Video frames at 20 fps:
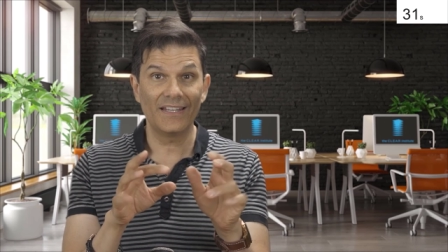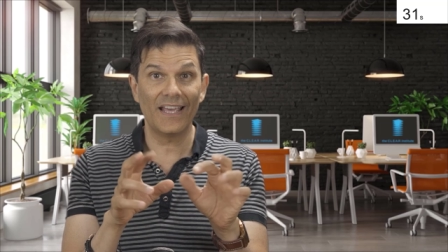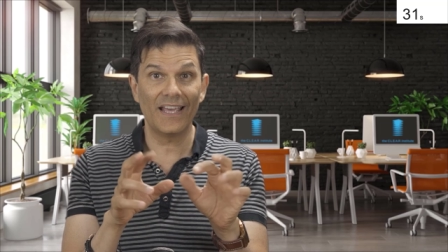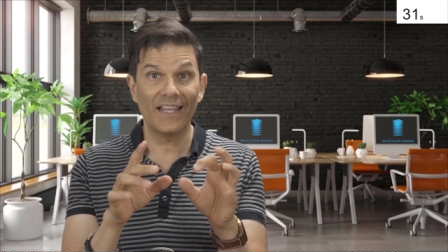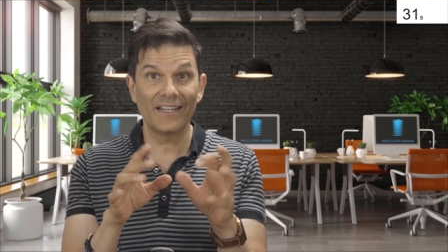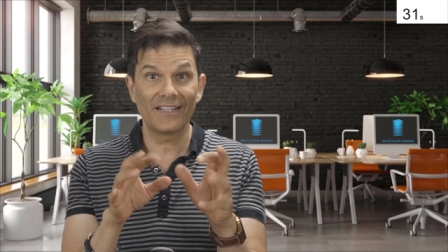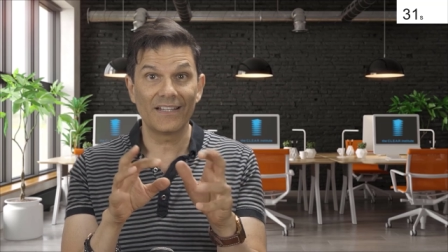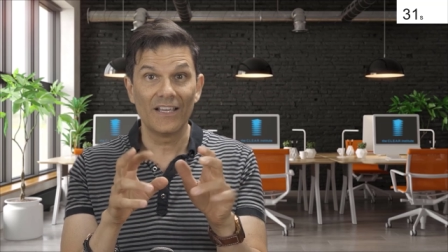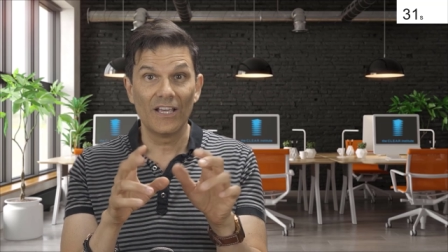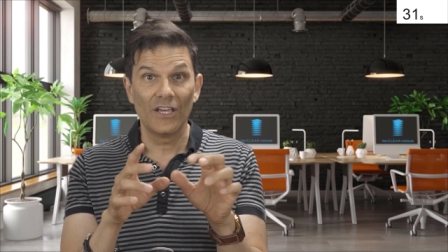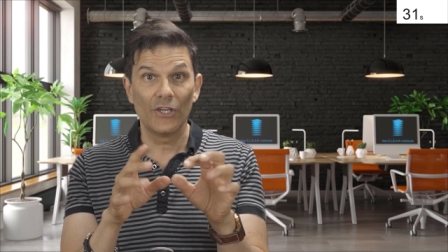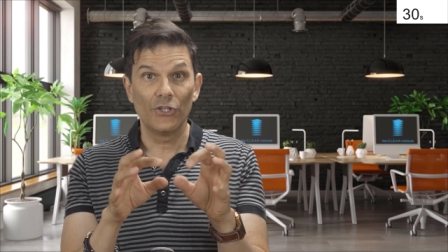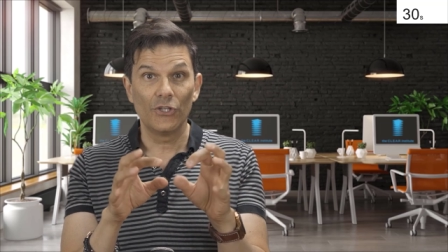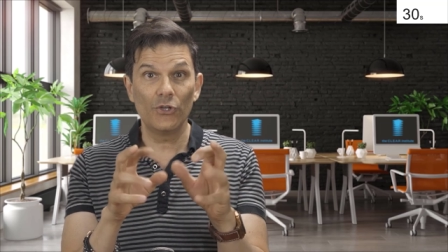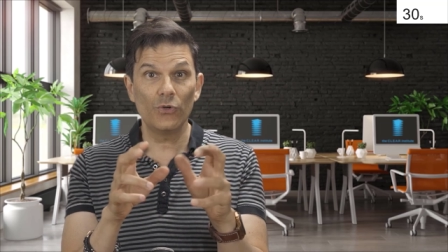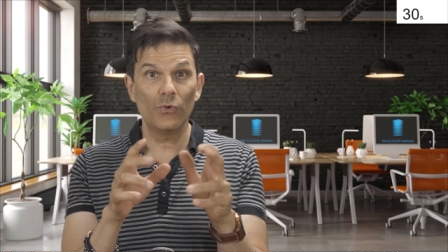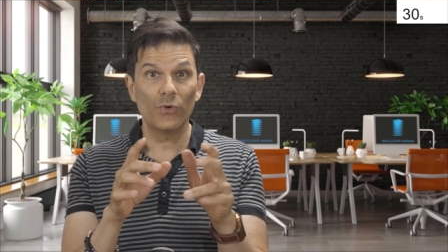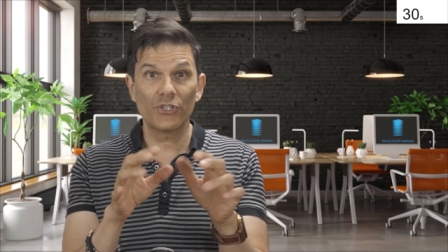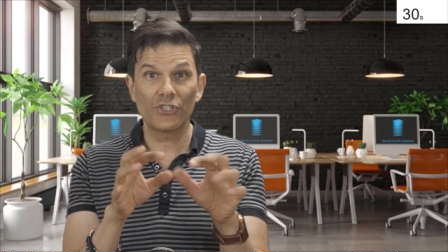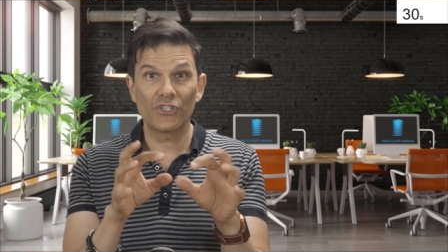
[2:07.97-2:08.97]
and
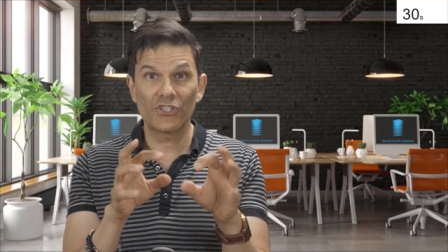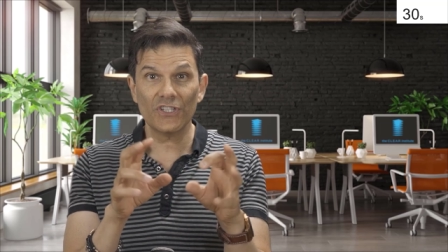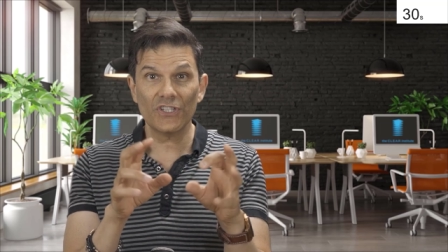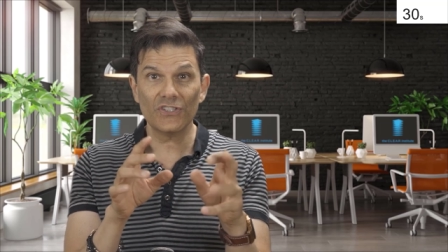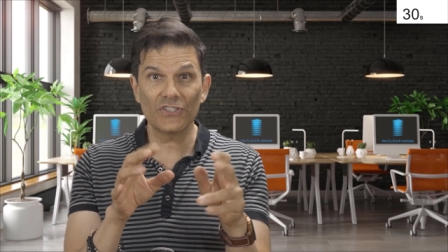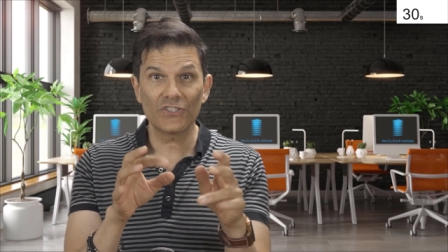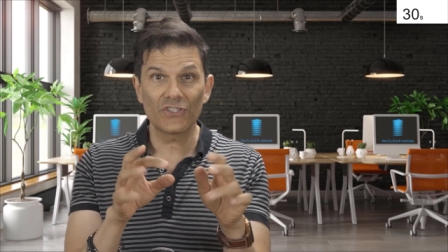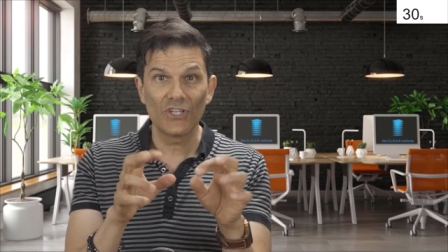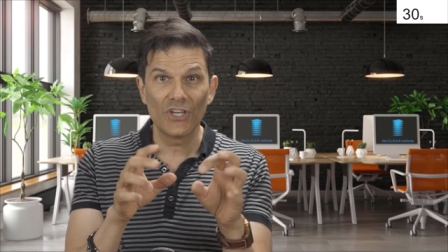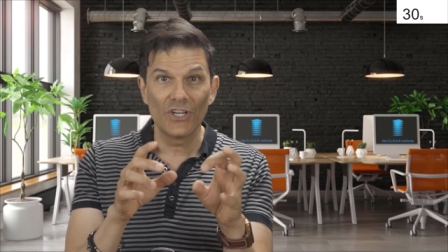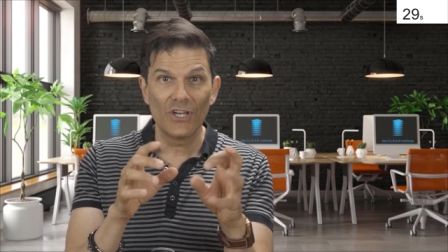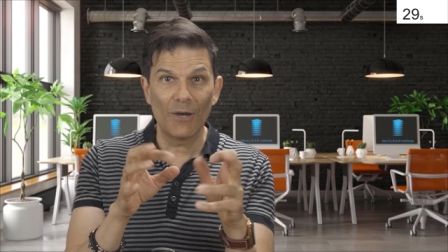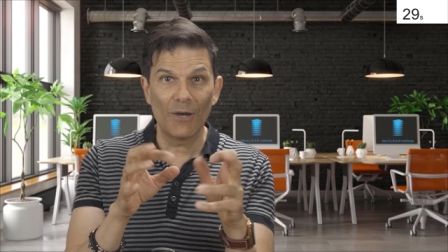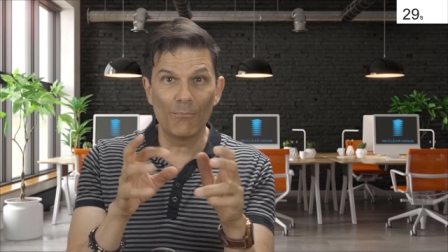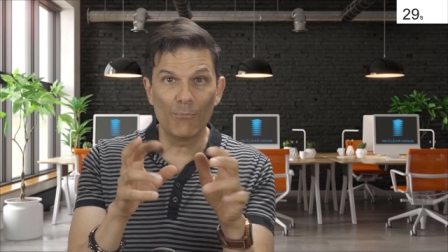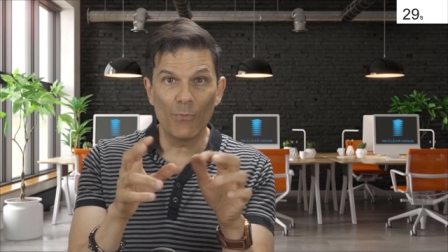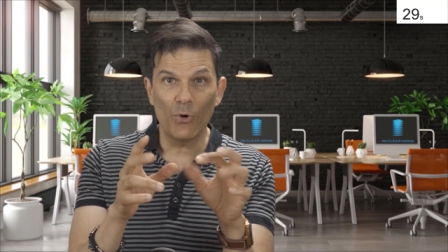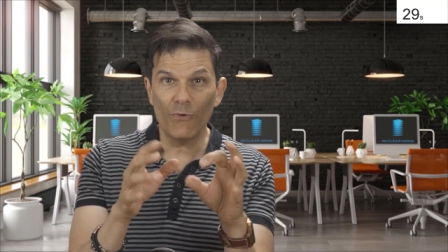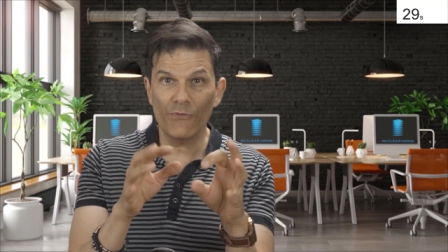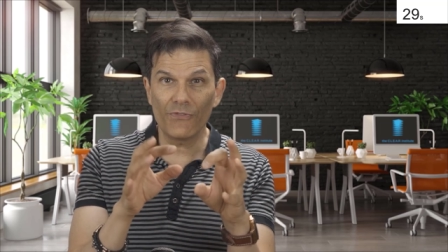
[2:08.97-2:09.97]
you would just
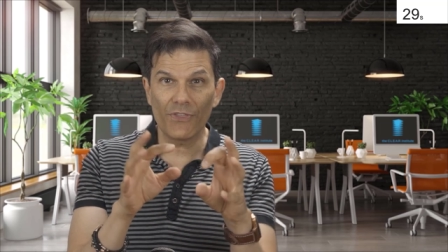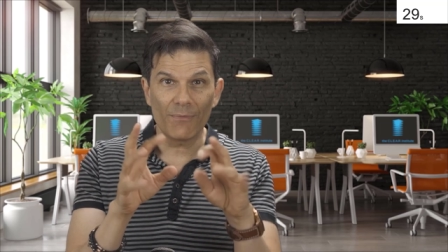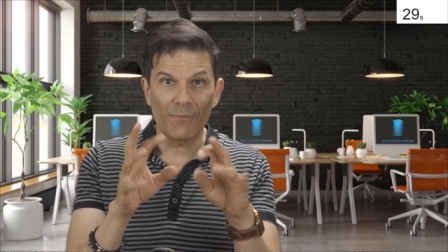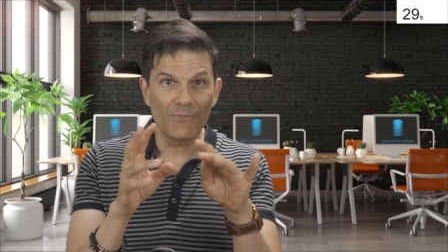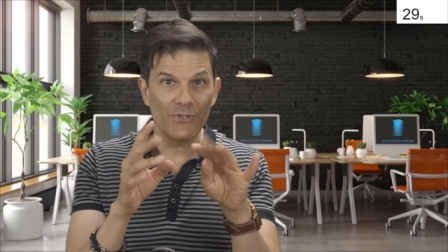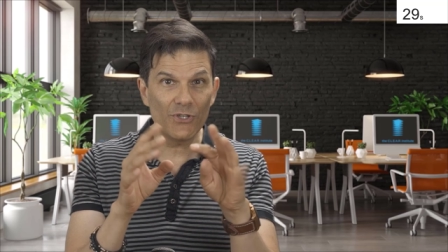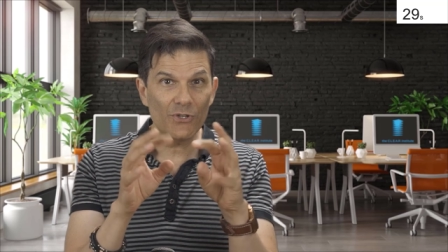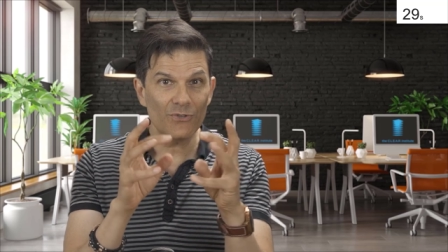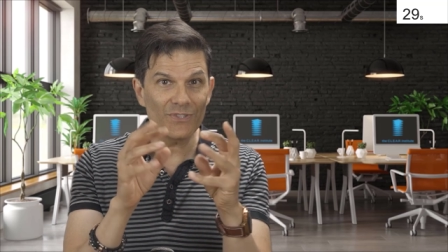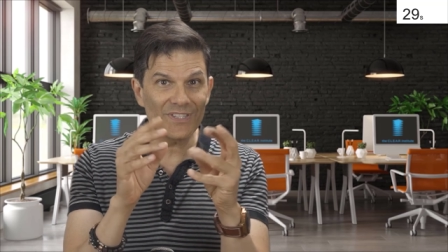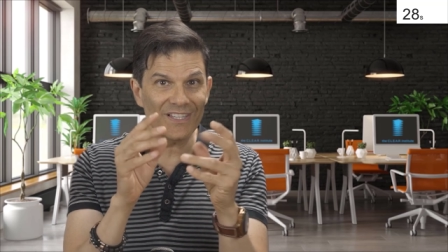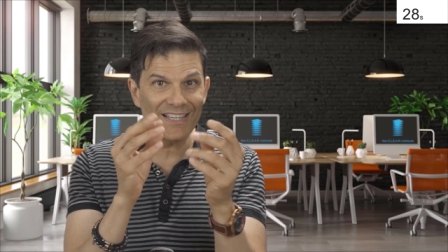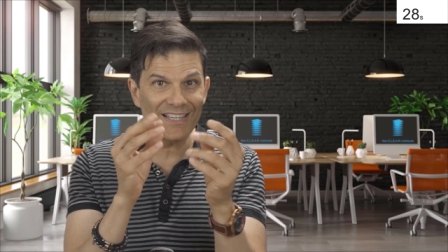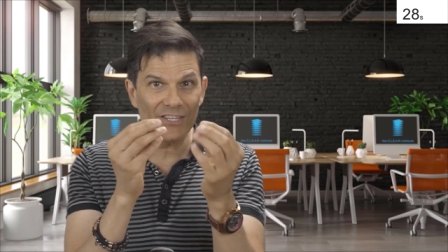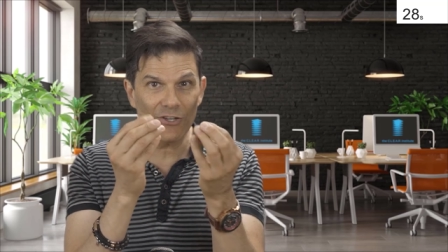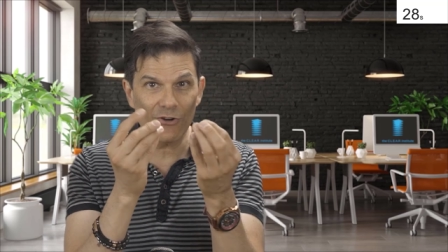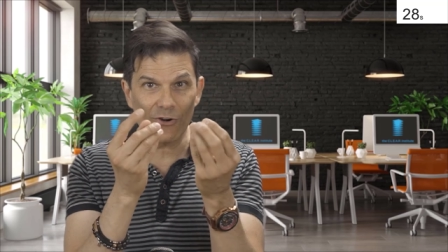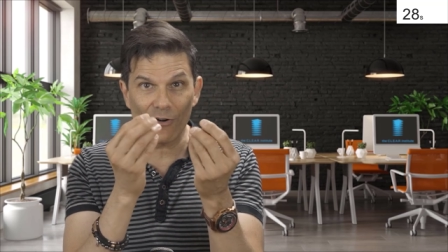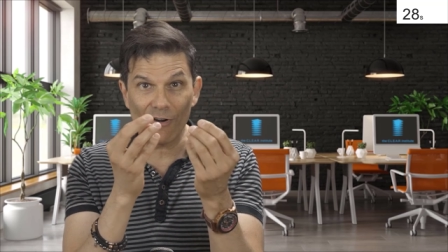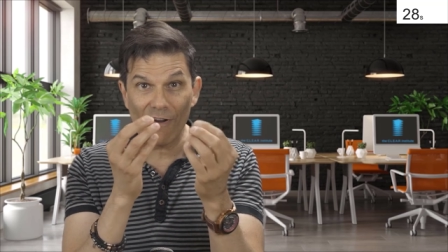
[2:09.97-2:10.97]
move them using
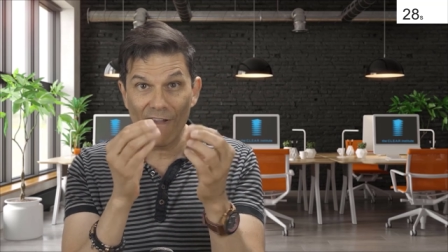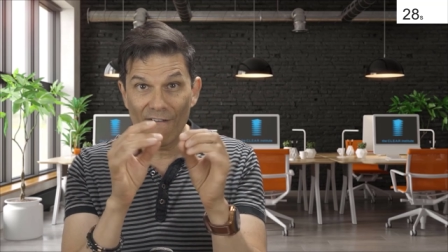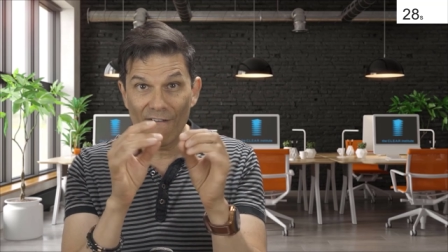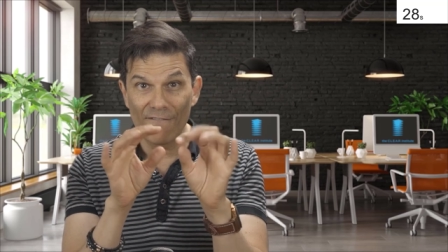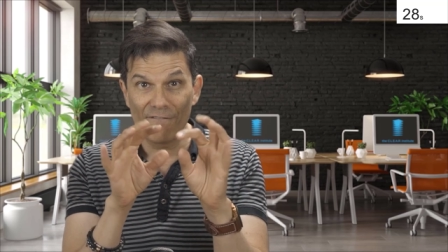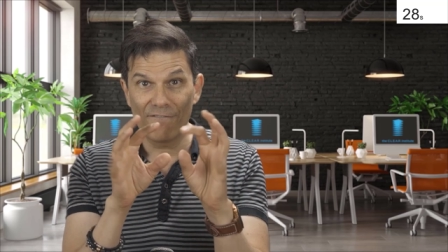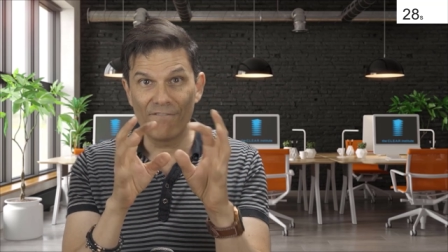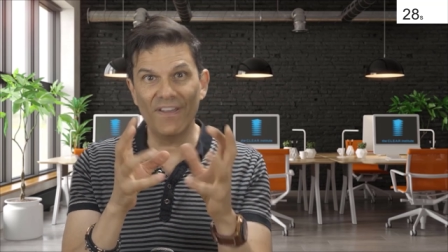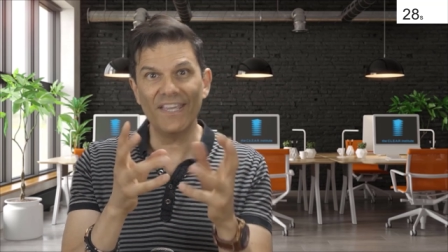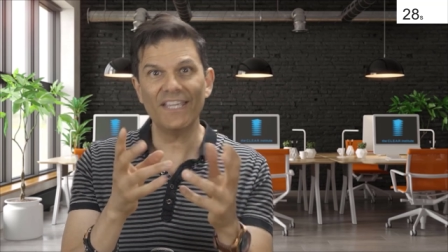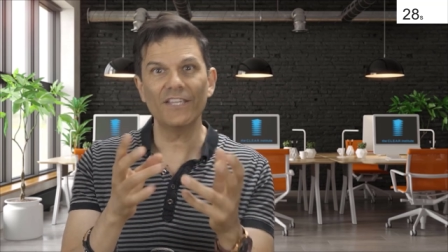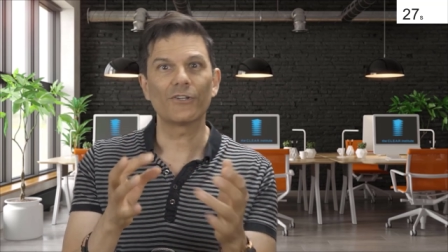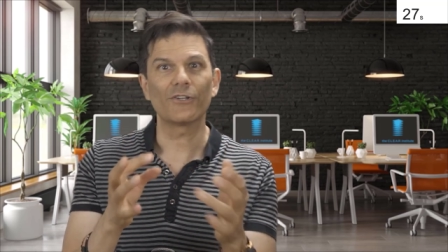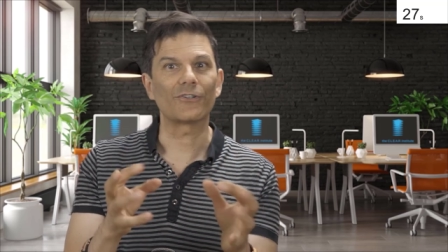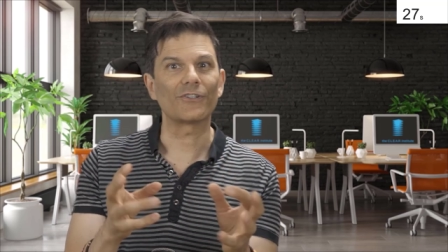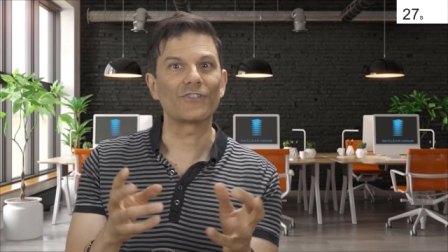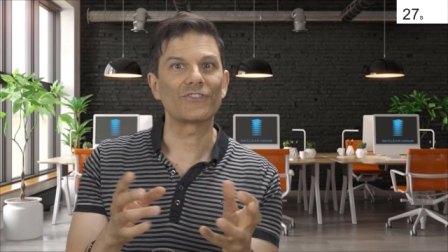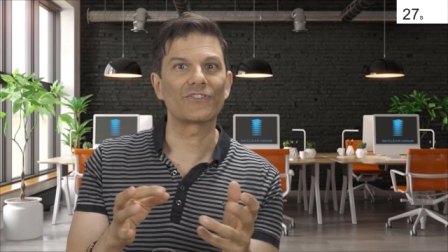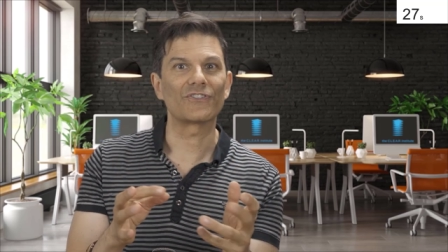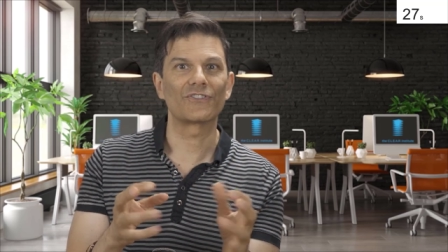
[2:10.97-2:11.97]
your
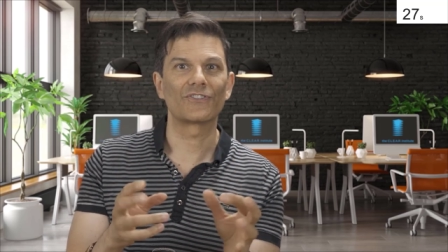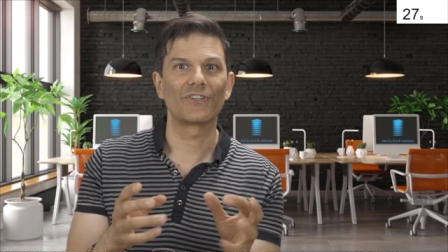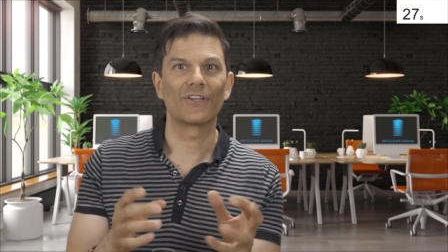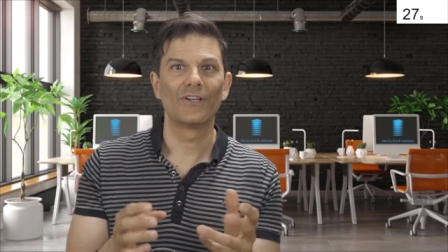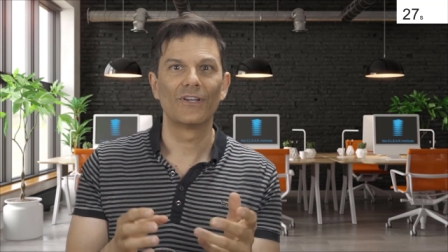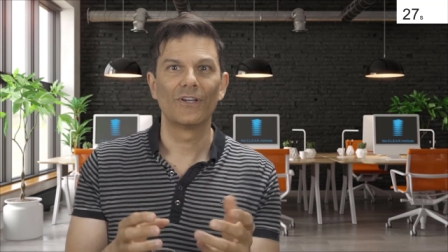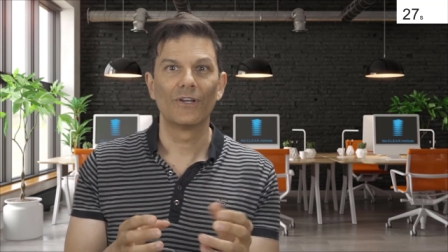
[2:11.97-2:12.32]
fingers.